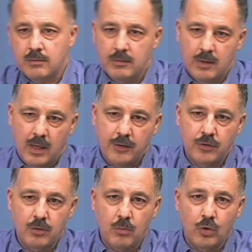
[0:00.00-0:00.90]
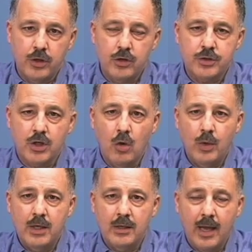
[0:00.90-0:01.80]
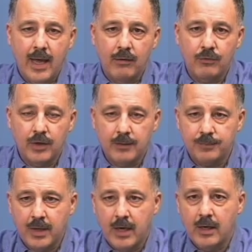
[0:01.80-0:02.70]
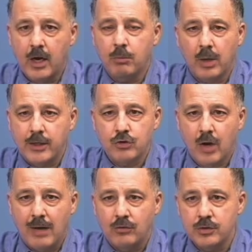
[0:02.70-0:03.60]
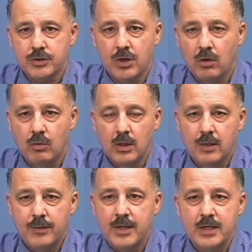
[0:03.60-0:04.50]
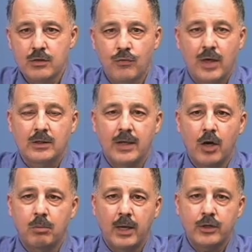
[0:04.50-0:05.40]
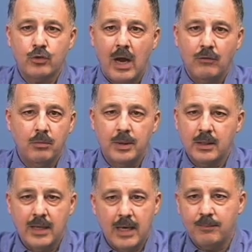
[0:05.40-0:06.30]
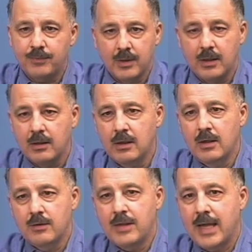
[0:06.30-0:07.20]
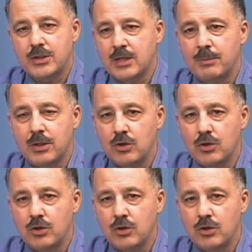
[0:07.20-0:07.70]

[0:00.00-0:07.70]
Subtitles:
100 or more years ago, we didn't have airplane travel, and so it is affecting airplane travel. But again, that is something